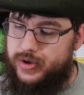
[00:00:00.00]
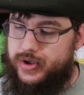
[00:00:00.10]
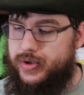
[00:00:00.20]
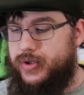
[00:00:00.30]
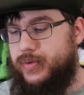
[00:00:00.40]

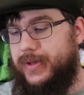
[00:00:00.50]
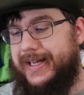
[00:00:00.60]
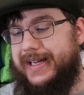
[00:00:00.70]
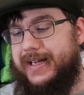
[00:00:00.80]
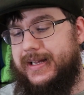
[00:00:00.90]
do you
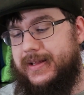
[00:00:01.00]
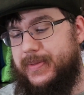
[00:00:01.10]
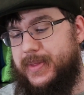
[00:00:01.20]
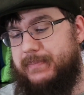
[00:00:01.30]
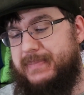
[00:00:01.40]
like
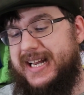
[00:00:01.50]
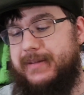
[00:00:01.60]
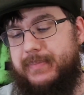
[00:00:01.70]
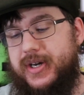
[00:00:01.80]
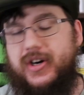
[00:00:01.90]
the
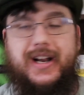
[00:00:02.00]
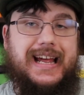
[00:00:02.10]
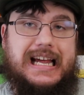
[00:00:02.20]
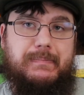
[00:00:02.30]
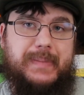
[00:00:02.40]
peanut butter,
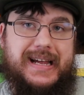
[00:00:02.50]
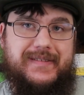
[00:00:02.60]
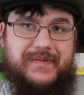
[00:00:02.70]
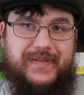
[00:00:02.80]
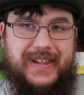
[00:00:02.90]
hemp,
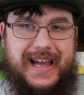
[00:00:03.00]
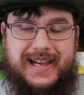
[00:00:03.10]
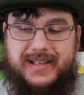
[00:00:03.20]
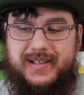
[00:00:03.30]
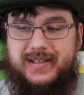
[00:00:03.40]
and
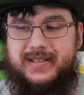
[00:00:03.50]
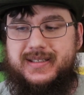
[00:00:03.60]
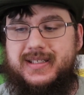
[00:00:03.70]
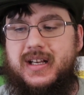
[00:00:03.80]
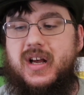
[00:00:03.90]

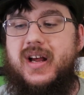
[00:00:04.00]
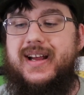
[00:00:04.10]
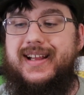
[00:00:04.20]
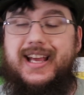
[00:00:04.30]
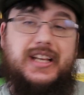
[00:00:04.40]
flax
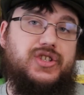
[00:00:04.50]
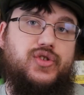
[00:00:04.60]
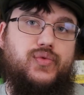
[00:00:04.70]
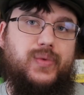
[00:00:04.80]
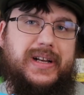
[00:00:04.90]

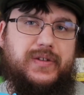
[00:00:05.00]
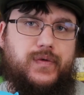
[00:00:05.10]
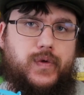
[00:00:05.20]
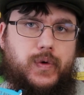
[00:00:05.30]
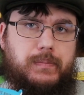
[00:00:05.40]
Kate's Real
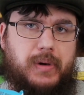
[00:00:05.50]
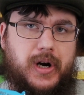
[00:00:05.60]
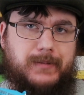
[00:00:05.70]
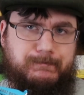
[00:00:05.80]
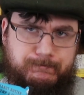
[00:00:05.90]
Food
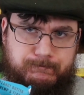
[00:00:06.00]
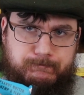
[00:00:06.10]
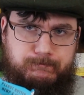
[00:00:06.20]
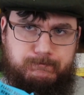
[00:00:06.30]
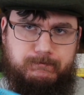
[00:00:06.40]
bar?
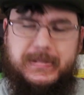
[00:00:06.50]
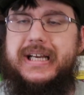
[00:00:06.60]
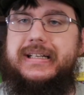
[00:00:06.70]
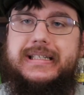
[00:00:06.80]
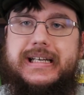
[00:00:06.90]

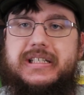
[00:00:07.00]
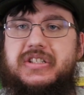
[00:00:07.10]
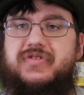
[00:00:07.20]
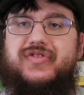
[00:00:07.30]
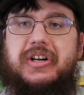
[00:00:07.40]
It
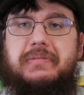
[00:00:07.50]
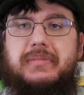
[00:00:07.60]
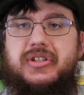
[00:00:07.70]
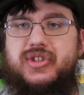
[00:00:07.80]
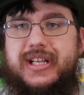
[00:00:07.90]
tastes very
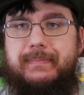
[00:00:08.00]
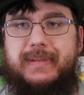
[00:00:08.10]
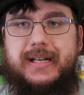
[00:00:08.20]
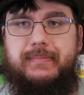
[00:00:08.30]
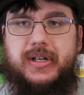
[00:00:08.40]
much like a
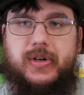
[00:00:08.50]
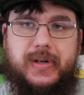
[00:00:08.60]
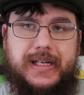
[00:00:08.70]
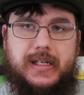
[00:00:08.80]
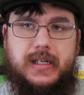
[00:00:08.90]
peanut
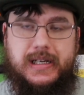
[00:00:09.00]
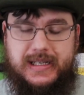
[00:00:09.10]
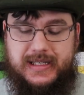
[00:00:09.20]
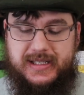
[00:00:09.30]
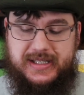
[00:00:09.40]
buttery
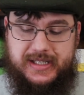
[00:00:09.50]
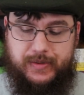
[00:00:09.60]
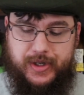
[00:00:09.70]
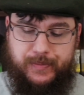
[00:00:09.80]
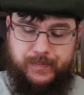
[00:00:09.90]

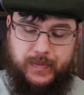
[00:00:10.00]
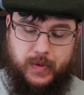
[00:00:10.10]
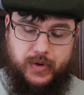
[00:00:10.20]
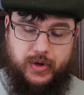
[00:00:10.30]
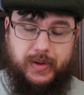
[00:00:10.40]
cereal.
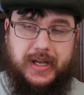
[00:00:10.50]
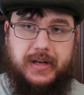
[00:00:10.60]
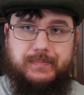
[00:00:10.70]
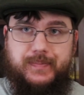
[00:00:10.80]
Or do you like